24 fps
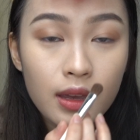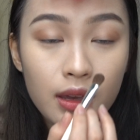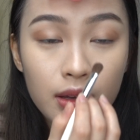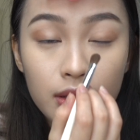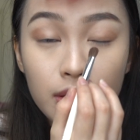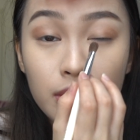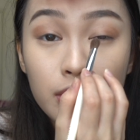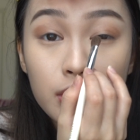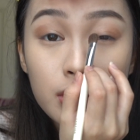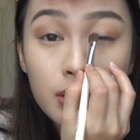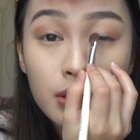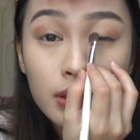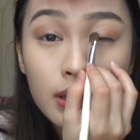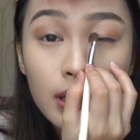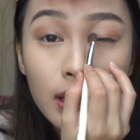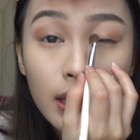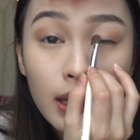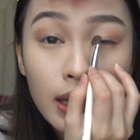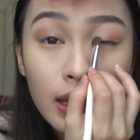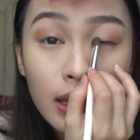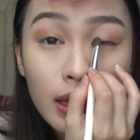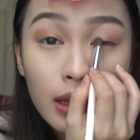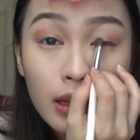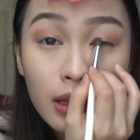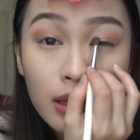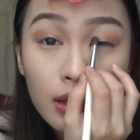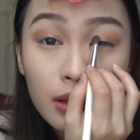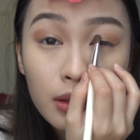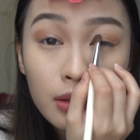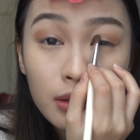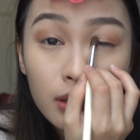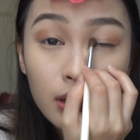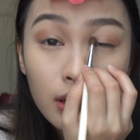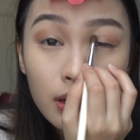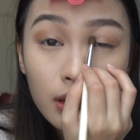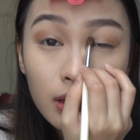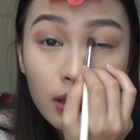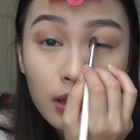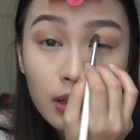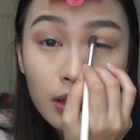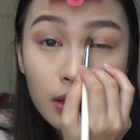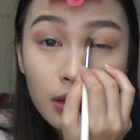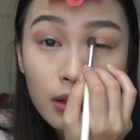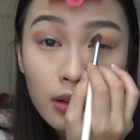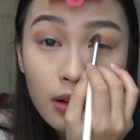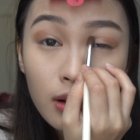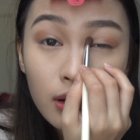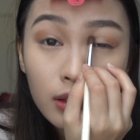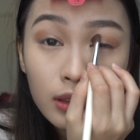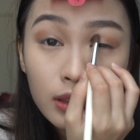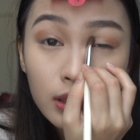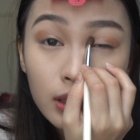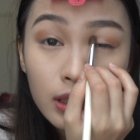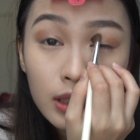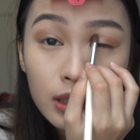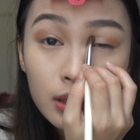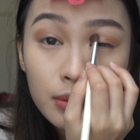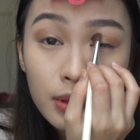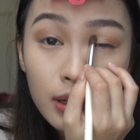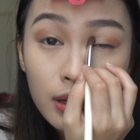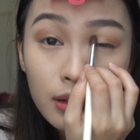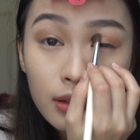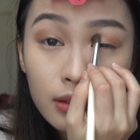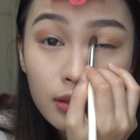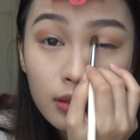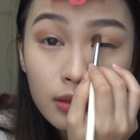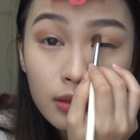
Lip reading: and also taking it into the inner corner as well.